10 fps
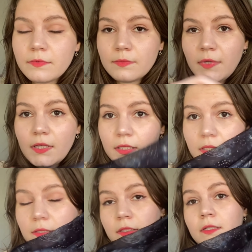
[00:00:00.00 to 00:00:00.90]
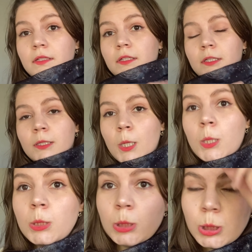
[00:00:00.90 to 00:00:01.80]
like a little
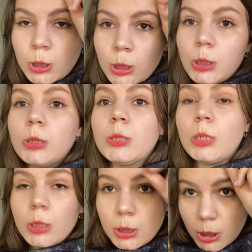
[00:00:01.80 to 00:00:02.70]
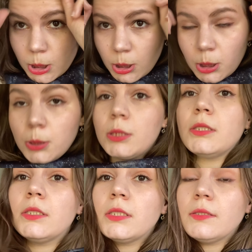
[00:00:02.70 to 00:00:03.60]
scarf for
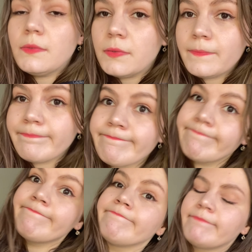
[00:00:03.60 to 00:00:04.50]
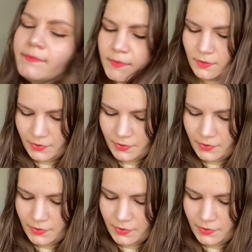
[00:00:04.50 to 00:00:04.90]
yourself, or